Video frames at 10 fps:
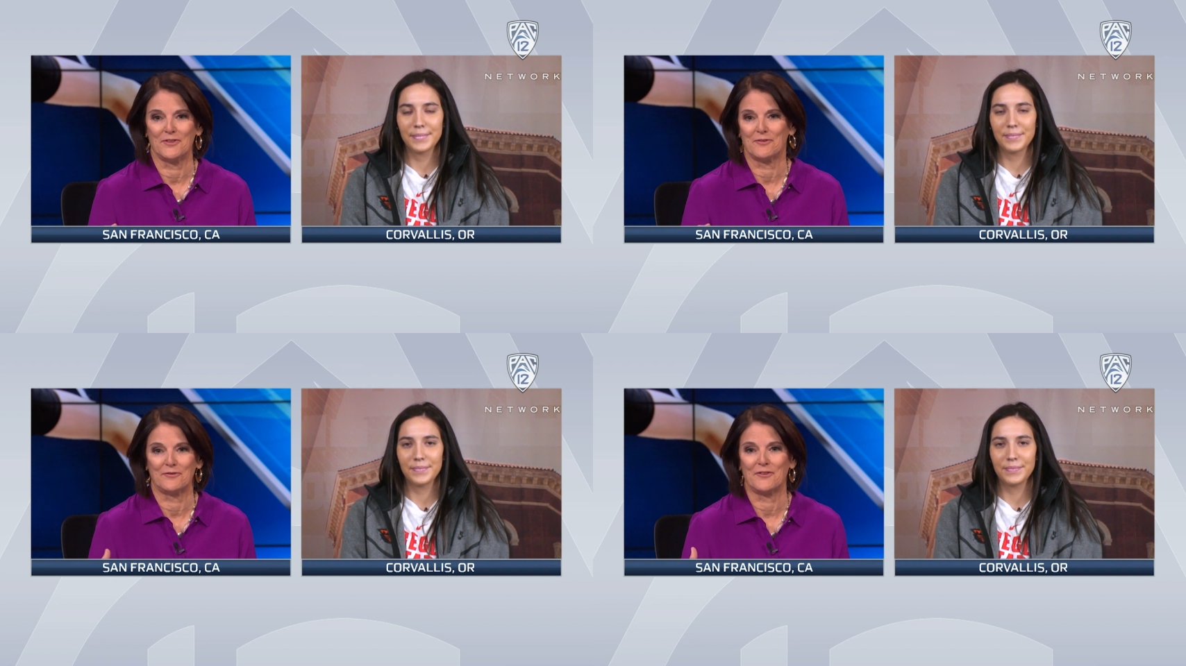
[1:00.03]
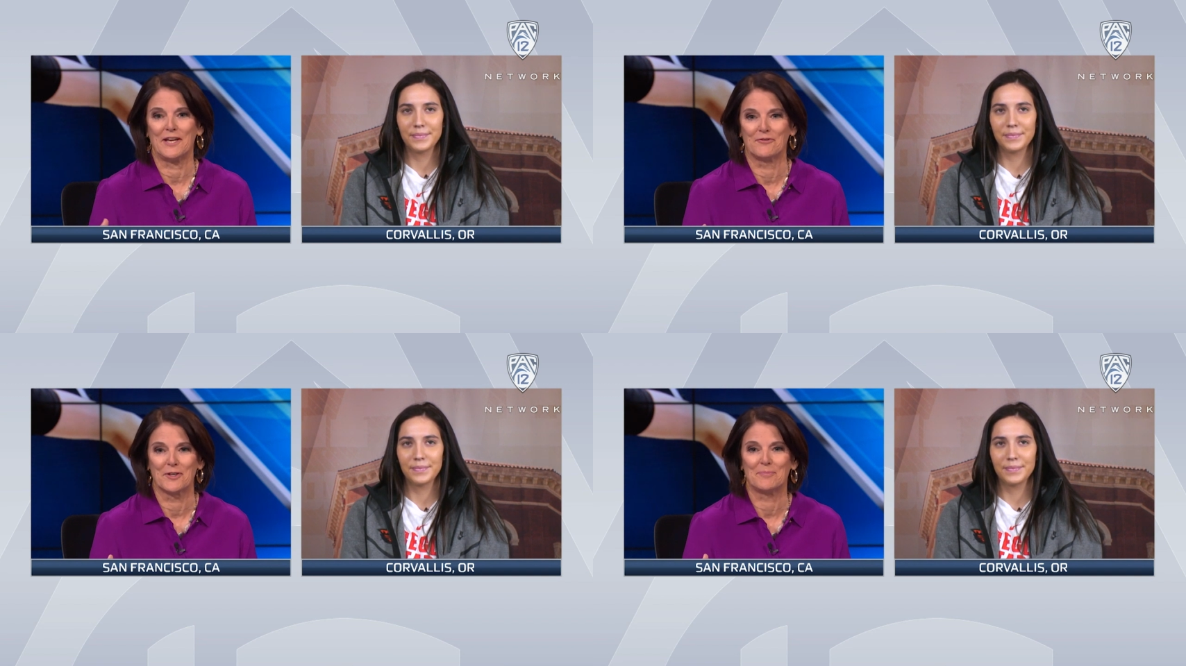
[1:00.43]
Speaker 1: the
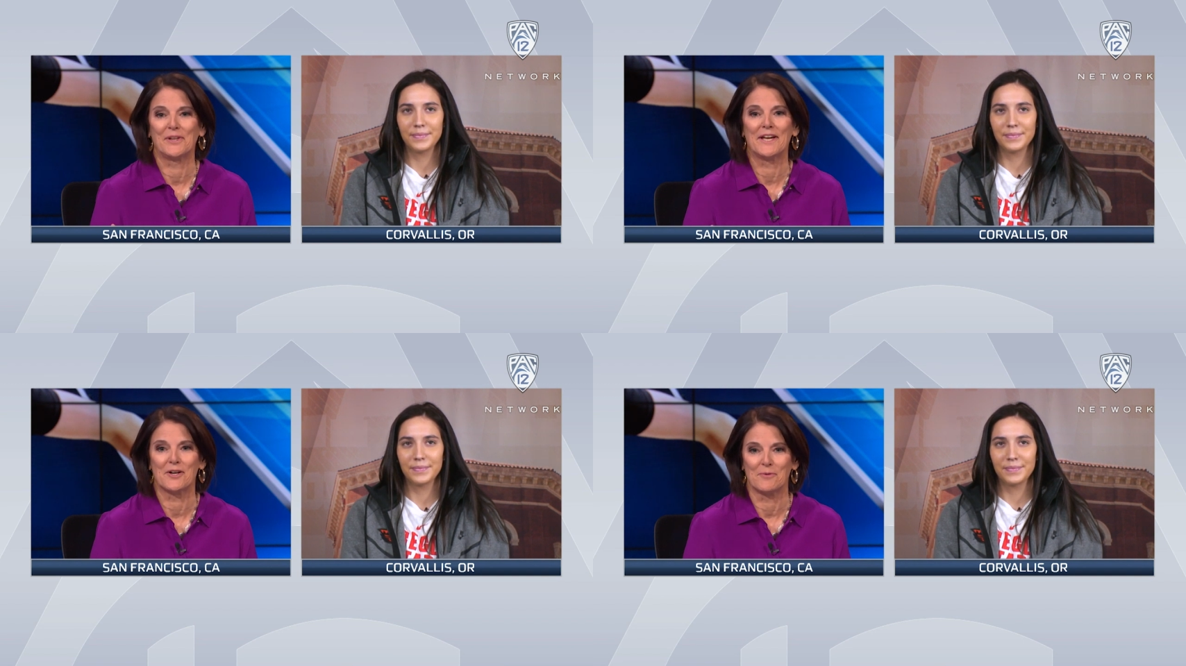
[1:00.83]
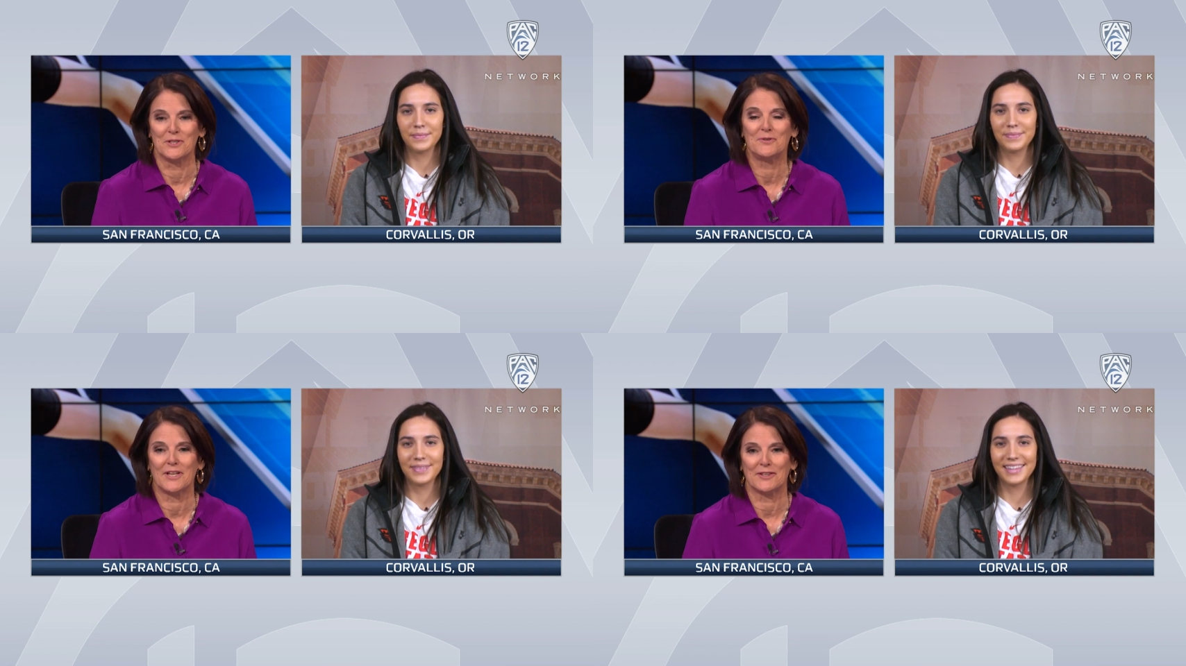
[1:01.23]
favorite player
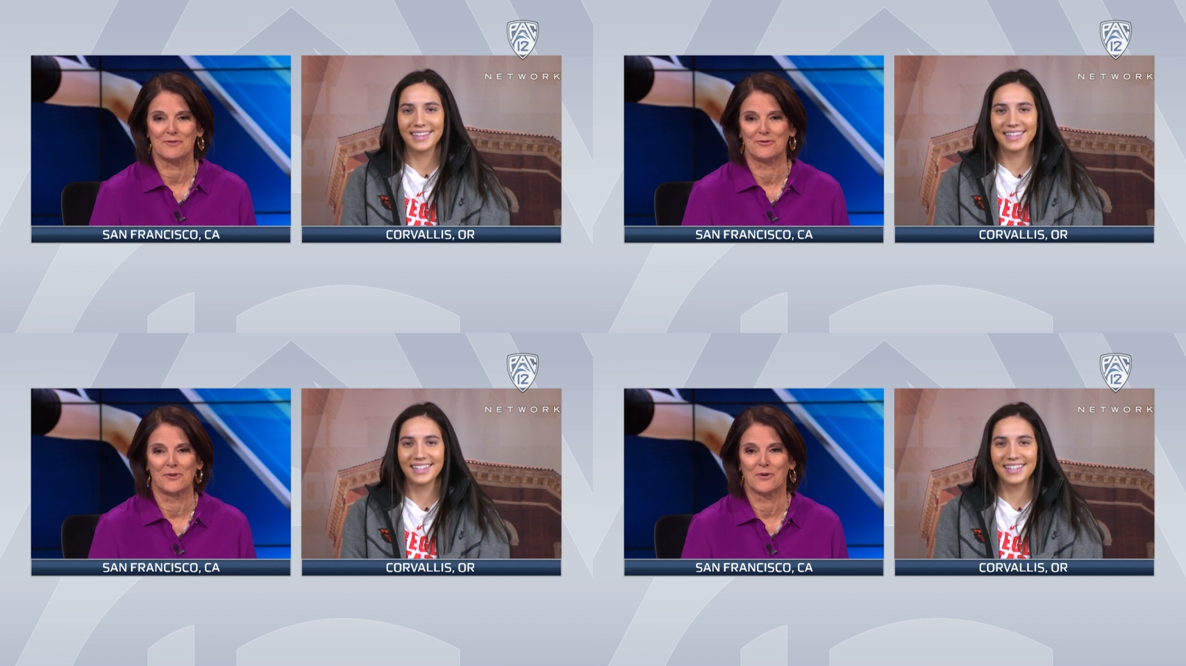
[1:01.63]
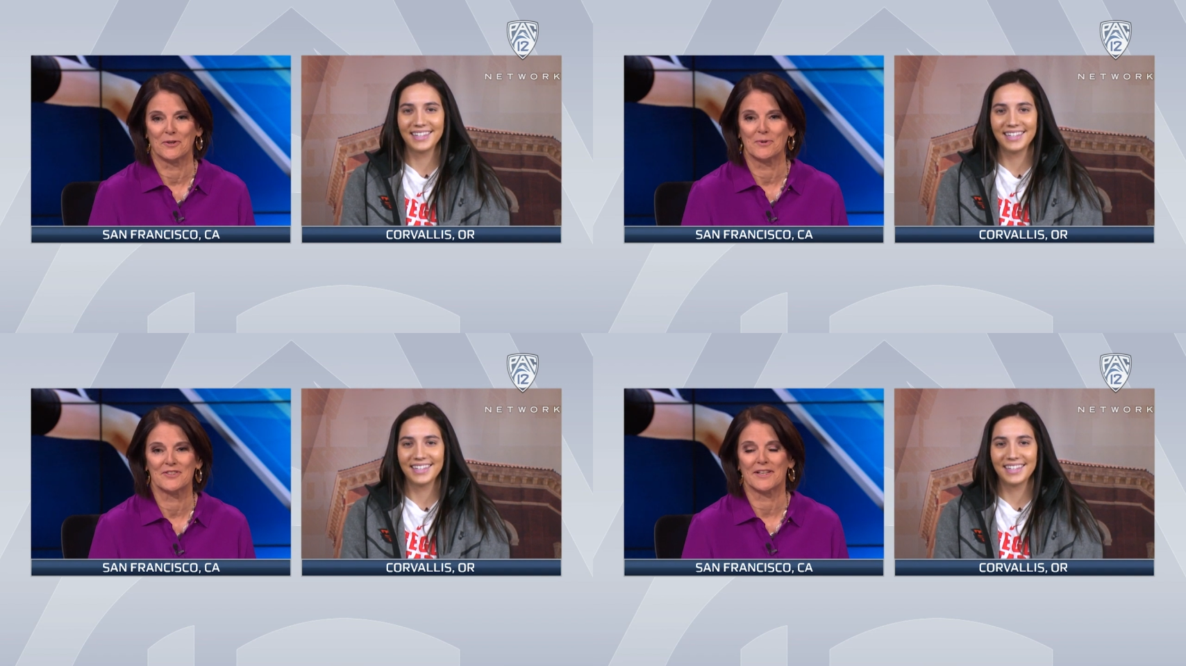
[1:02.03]
when you take the floor,
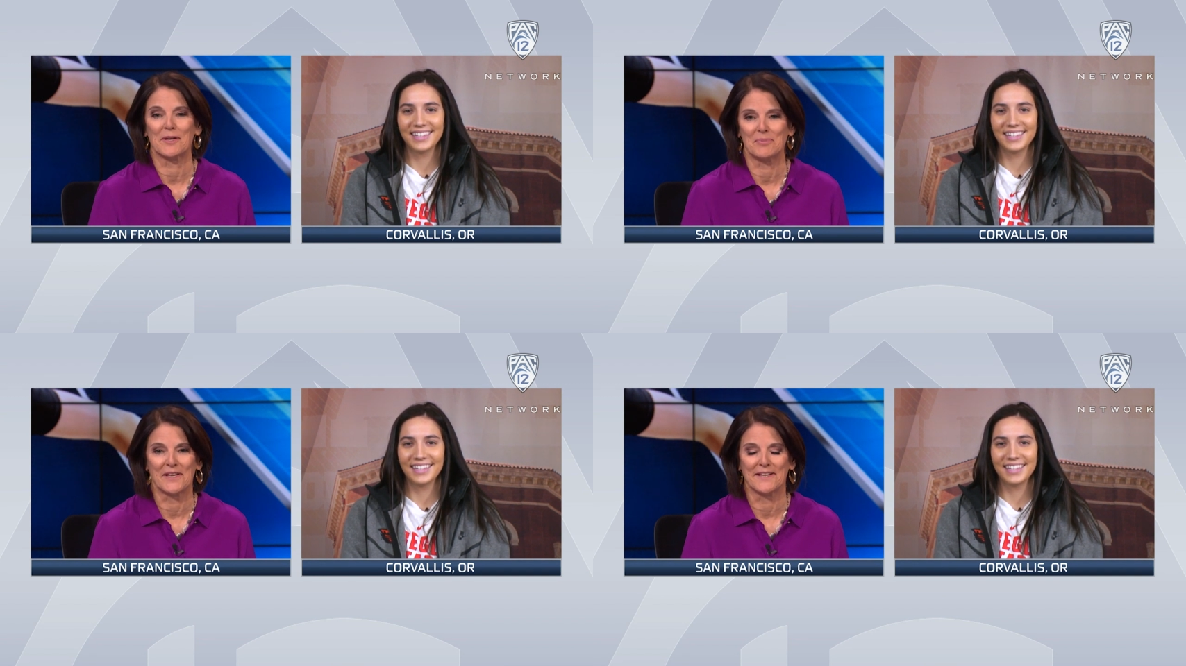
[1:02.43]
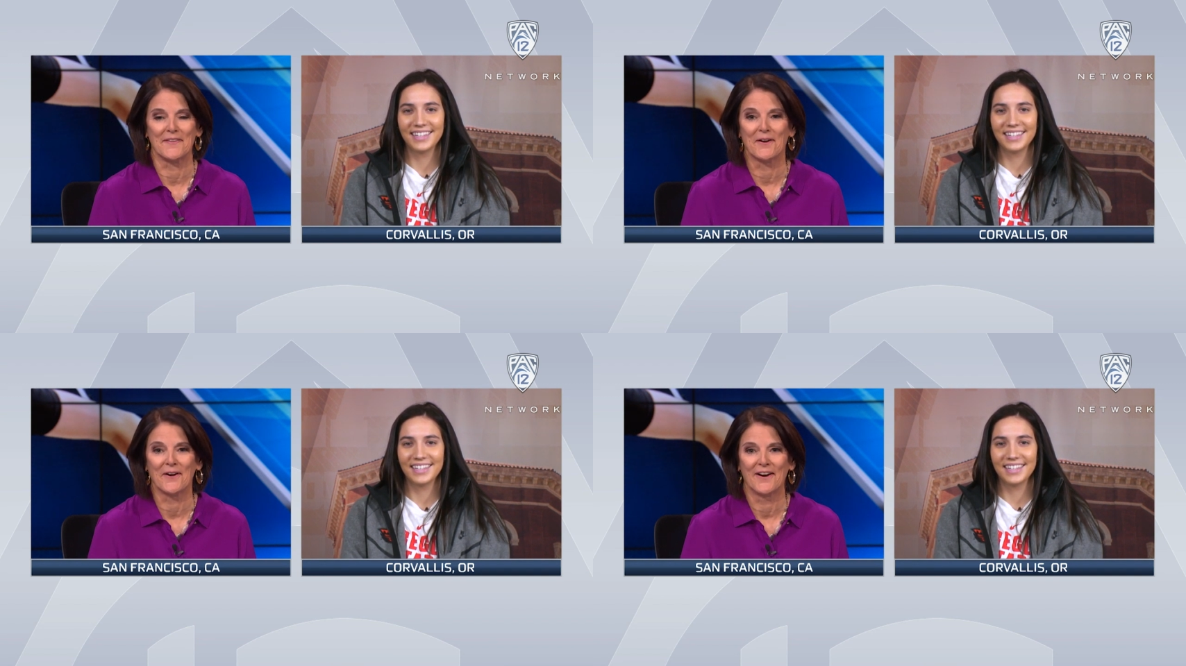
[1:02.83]
and what's it like playing
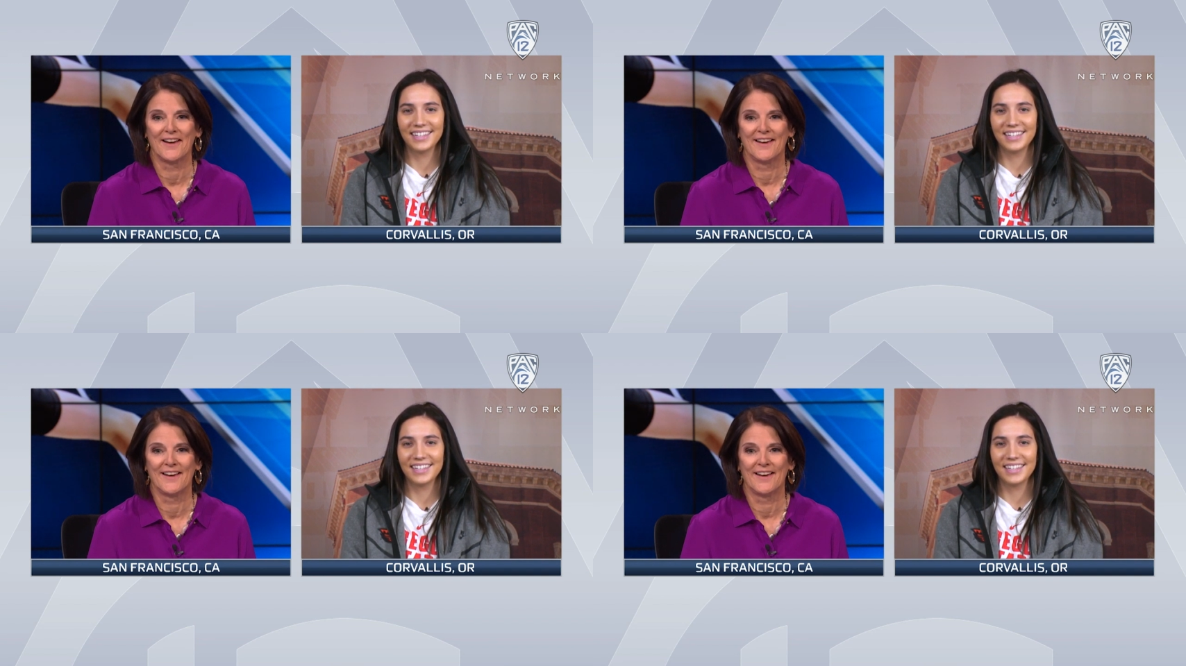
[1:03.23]
there?